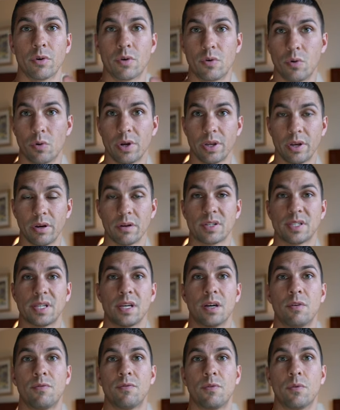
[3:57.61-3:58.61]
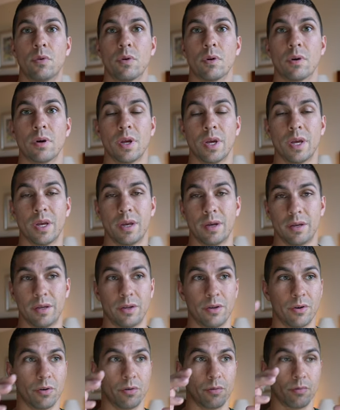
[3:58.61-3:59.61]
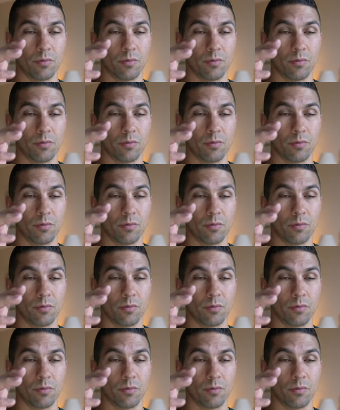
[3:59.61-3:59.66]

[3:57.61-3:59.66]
recording yourself or you're